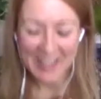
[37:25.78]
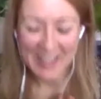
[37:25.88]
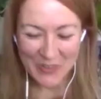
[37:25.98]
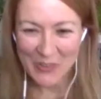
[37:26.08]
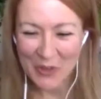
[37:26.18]

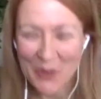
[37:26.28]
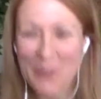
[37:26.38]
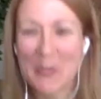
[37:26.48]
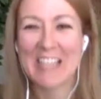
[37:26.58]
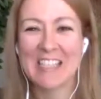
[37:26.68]
you
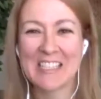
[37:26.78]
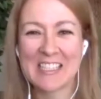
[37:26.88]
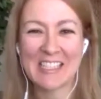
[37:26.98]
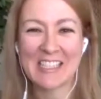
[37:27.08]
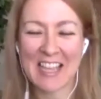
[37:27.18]
so
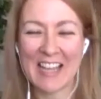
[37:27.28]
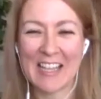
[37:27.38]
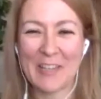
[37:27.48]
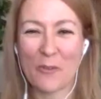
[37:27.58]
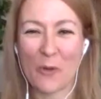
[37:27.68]
much,
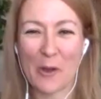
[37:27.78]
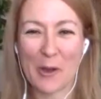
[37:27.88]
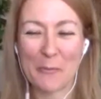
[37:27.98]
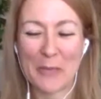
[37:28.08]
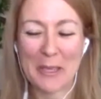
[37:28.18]
Dani, for
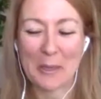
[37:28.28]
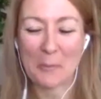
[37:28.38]
being a